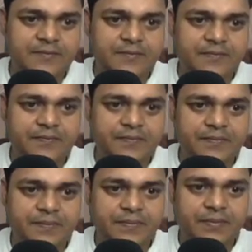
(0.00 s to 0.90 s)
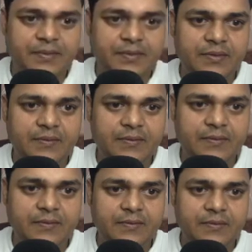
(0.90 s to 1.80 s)

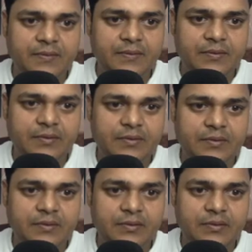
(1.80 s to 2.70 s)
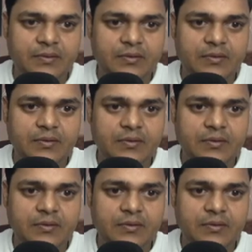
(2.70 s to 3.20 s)
(silence)